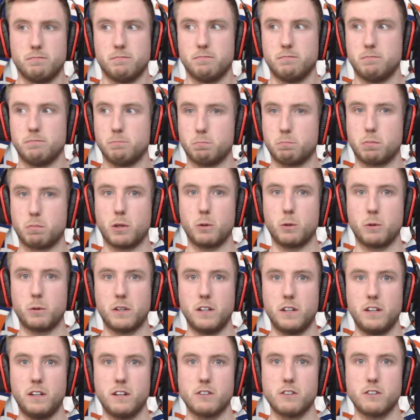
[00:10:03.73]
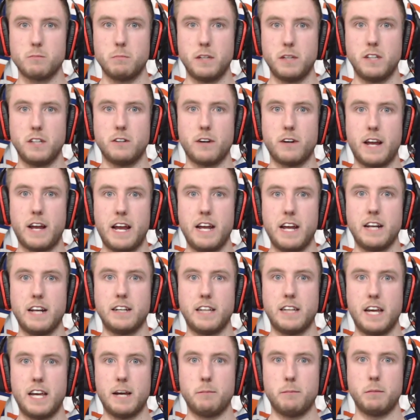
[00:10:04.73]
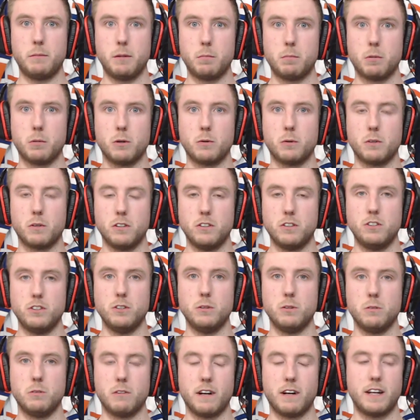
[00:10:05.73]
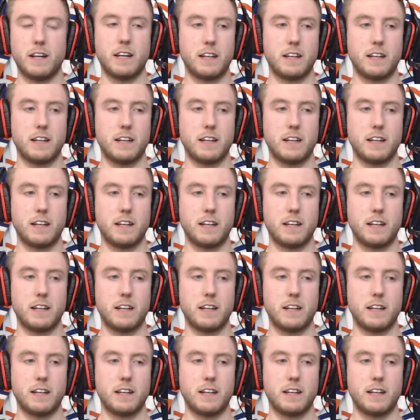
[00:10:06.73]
broken doesn't mean your hand can't be broken too, right?